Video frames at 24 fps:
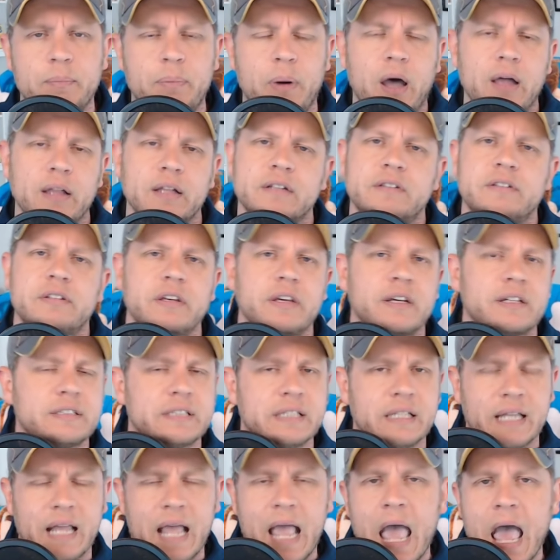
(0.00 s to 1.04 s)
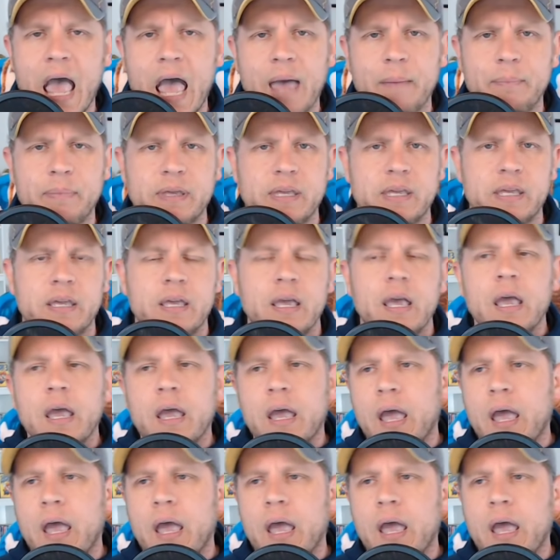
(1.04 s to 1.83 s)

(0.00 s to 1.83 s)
politics and Abby,